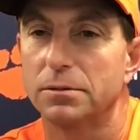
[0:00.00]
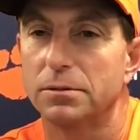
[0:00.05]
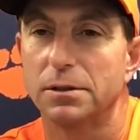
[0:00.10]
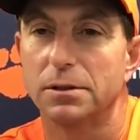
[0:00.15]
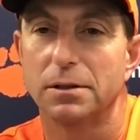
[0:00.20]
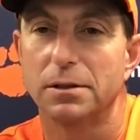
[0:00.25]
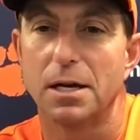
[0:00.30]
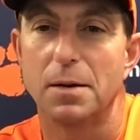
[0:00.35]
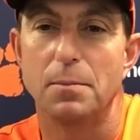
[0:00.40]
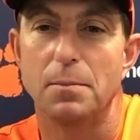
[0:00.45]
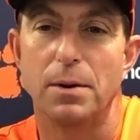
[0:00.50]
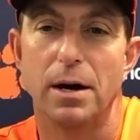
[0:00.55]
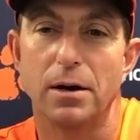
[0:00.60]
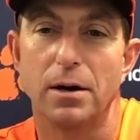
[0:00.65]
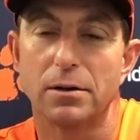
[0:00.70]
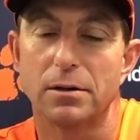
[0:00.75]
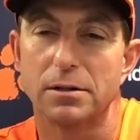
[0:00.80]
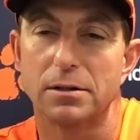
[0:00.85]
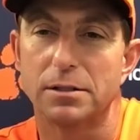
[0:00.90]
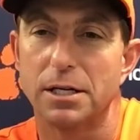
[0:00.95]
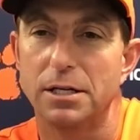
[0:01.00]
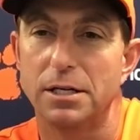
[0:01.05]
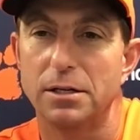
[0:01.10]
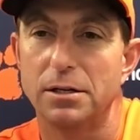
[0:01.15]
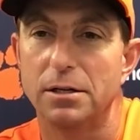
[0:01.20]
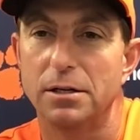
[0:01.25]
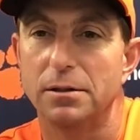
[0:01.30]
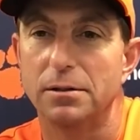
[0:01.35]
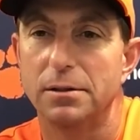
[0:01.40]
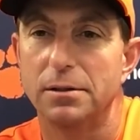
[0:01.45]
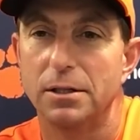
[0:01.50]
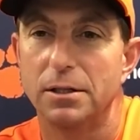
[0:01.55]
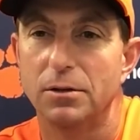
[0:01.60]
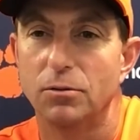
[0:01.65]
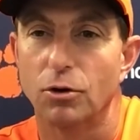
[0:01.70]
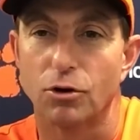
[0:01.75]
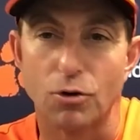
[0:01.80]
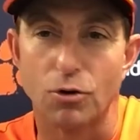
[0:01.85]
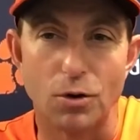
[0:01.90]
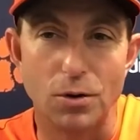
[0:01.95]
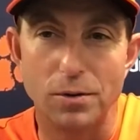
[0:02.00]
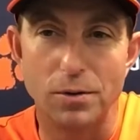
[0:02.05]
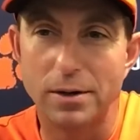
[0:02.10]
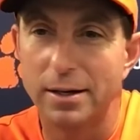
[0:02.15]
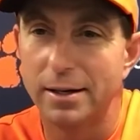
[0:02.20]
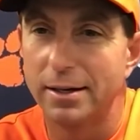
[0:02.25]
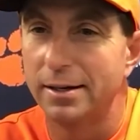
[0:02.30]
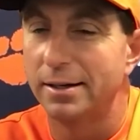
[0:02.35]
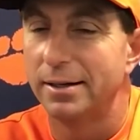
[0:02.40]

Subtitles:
to get better, continue to recruit,